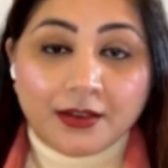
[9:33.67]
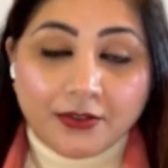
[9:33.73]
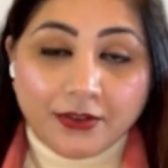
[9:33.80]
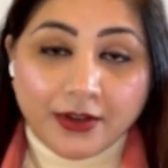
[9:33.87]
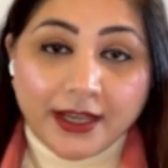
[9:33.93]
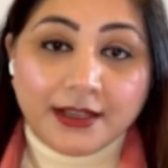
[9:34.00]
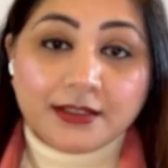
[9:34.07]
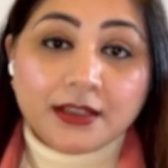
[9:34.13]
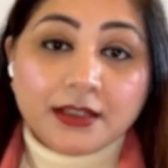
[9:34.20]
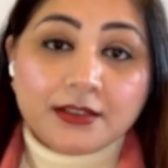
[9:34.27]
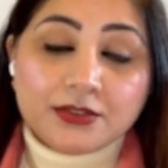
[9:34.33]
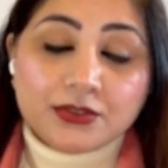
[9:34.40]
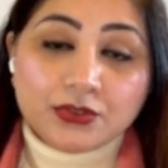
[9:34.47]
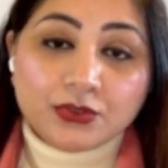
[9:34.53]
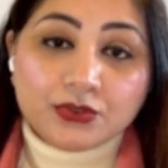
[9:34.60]
right?
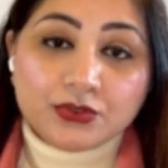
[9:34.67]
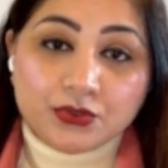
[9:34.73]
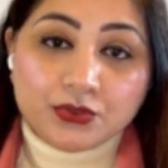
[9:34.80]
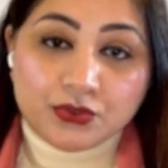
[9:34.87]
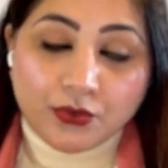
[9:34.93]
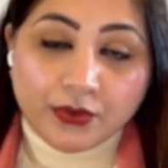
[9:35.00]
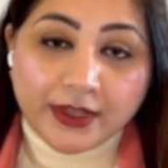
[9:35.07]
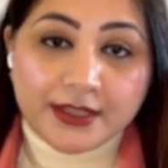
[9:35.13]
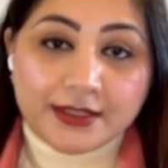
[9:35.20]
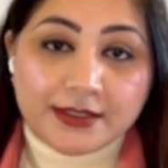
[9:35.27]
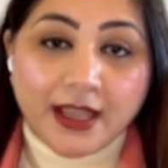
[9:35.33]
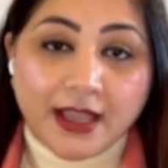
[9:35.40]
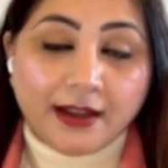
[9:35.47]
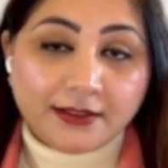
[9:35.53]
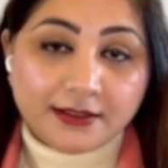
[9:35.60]
So to showcase
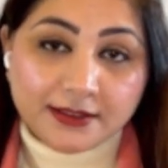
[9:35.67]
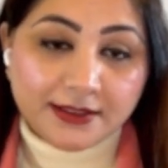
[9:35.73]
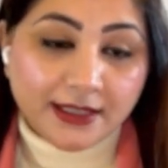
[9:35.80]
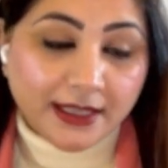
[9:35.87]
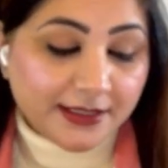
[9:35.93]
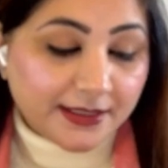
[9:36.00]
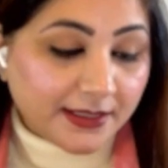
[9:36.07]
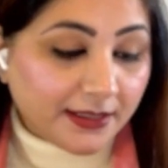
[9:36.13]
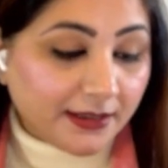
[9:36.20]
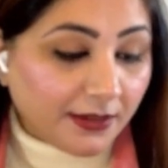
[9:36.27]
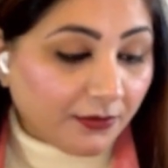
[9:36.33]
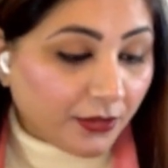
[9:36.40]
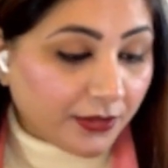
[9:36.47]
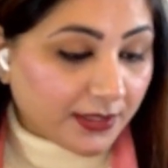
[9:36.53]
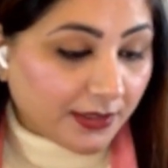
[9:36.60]
that, let's see
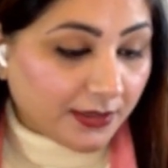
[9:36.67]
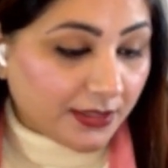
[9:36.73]
what's the